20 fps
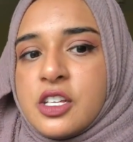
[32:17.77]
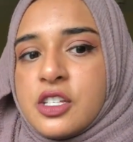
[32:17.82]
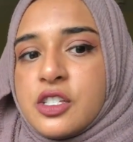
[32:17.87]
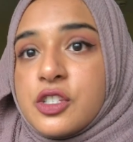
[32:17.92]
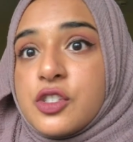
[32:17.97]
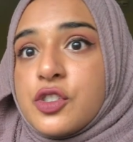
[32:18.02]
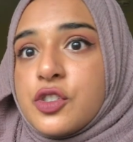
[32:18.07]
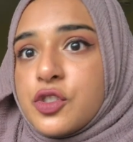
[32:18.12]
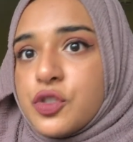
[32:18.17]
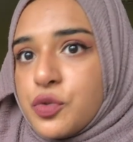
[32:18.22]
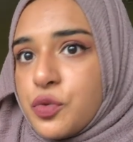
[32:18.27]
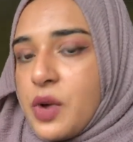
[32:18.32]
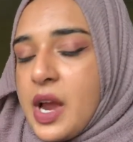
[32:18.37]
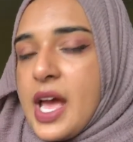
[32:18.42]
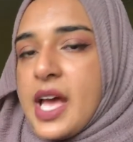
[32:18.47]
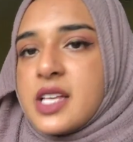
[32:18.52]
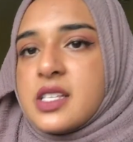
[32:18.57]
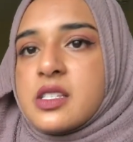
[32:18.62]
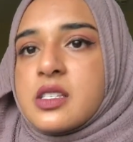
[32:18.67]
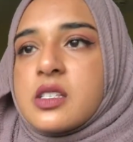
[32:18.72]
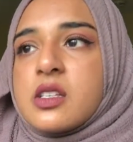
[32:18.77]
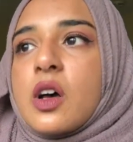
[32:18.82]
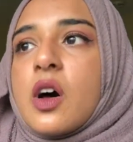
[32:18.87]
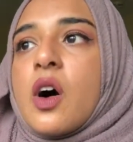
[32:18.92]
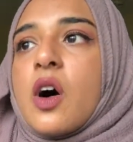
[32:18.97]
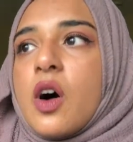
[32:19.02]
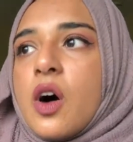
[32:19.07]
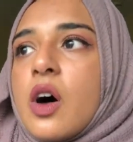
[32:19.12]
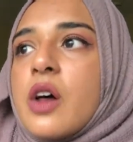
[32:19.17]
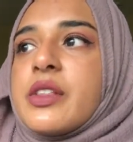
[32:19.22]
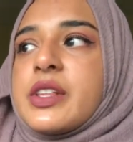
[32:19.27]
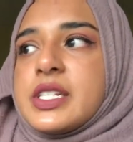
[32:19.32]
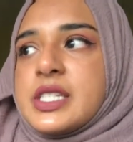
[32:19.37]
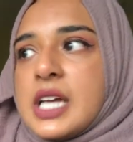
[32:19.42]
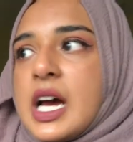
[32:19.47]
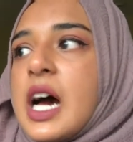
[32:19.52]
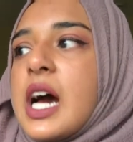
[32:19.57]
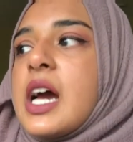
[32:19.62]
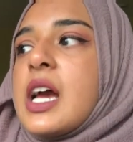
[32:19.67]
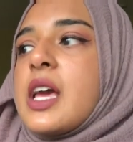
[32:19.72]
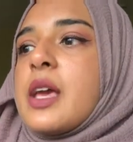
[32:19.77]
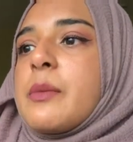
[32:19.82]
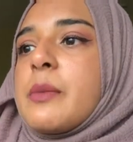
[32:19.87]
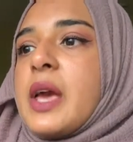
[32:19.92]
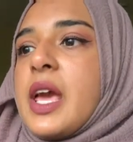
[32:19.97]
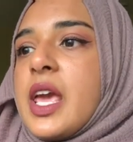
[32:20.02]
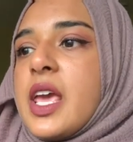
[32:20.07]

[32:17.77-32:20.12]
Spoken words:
stress all the time.